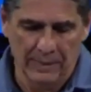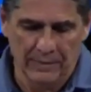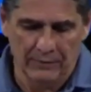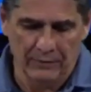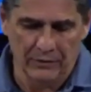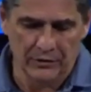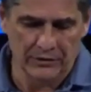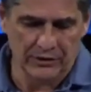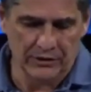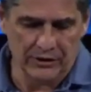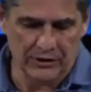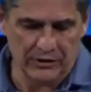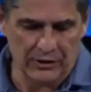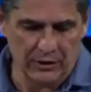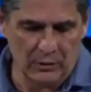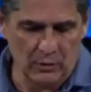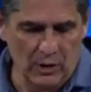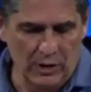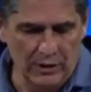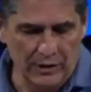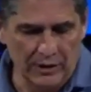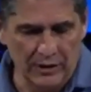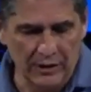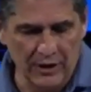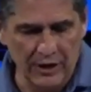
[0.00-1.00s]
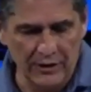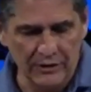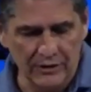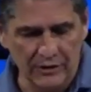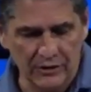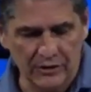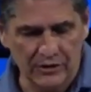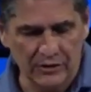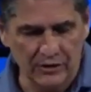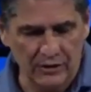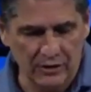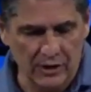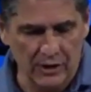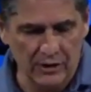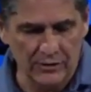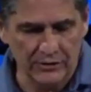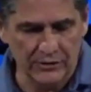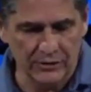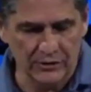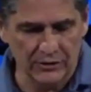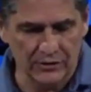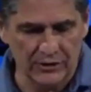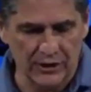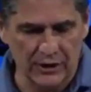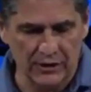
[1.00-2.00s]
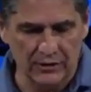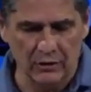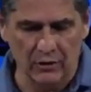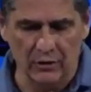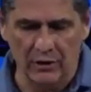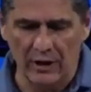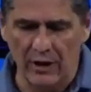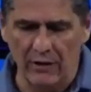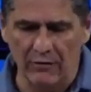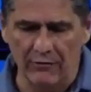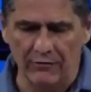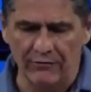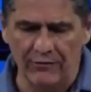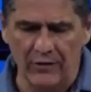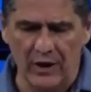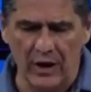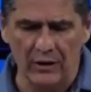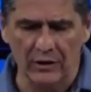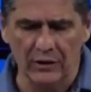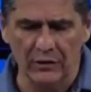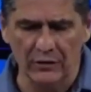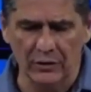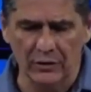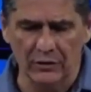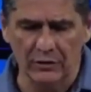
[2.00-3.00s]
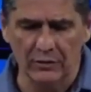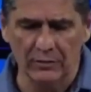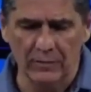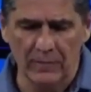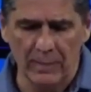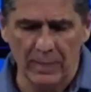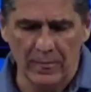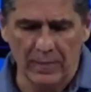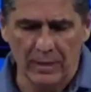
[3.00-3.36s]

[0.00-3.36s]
Verse sixty-one, and others also said, "Lord, I will follow you,